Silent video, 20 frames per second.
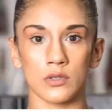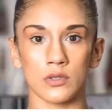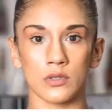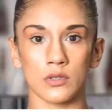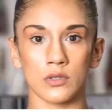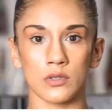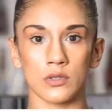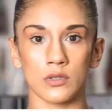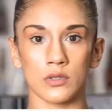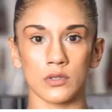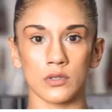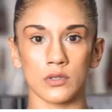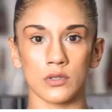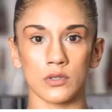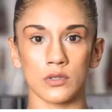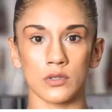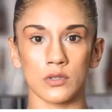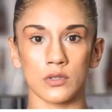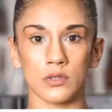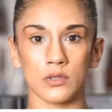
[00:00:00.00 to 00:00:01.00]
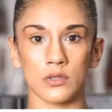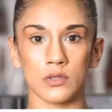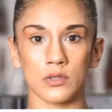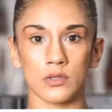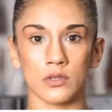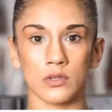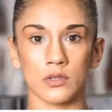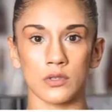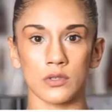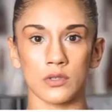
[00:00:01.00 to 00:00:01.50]

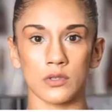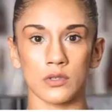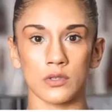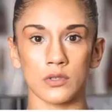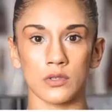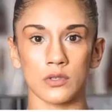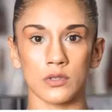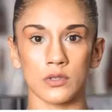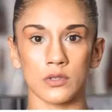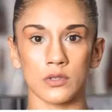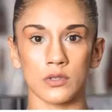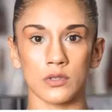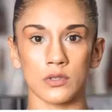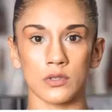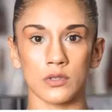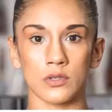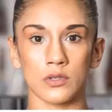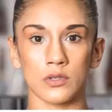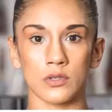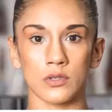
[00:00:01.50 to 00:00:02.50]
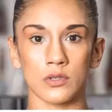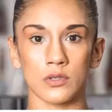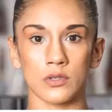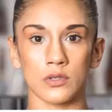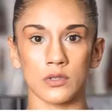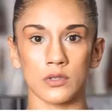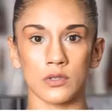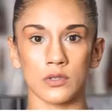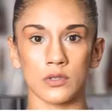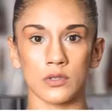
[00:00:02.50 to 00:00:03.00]

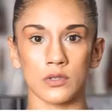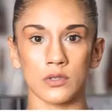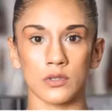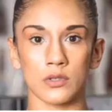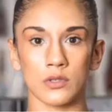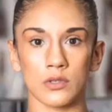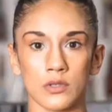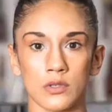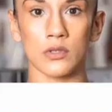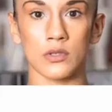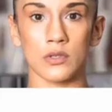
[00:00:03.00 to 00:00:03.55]
(silent)